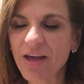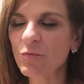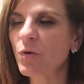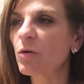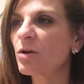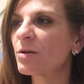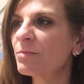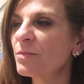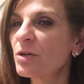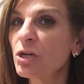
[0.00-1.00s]
and
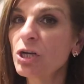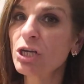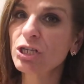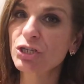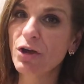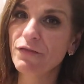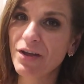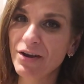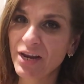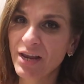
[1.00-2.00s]
welcome to a
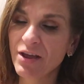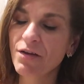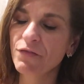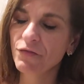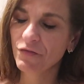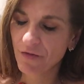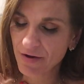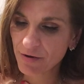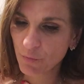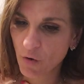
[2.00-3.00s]
very,
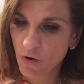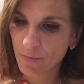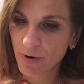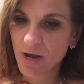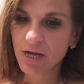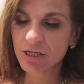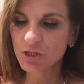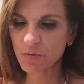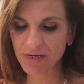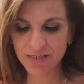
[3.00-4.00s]
very warm
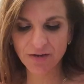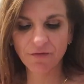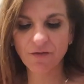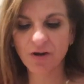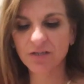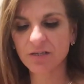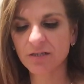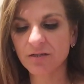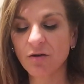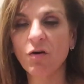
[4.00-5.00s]

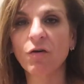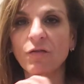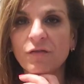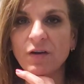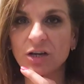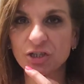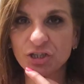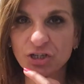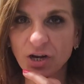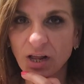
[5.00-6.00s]
21st of
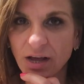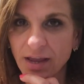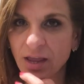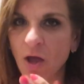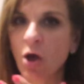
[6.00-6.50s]
July.